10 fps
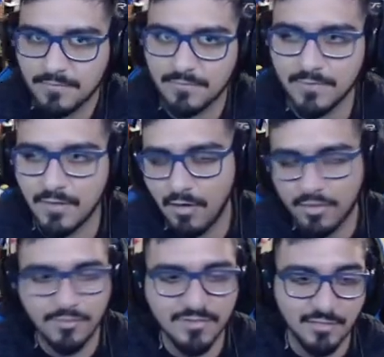The
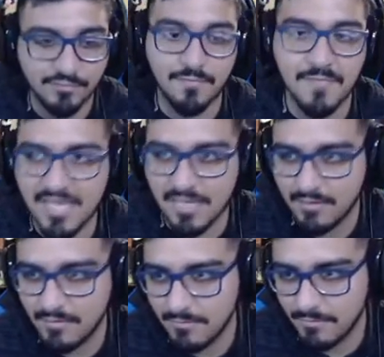audio is loud for me,
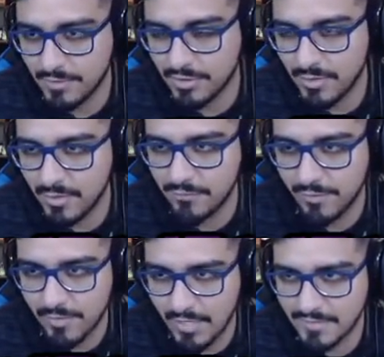but should be good for
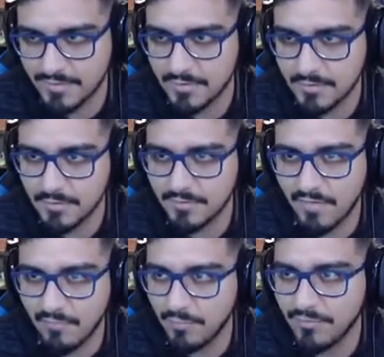you guys. Because I
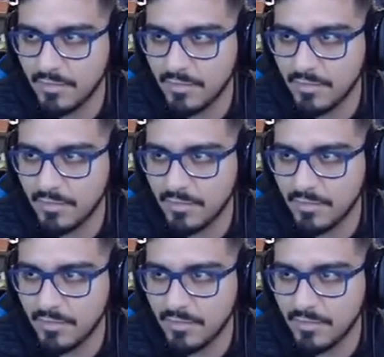haven't moved it.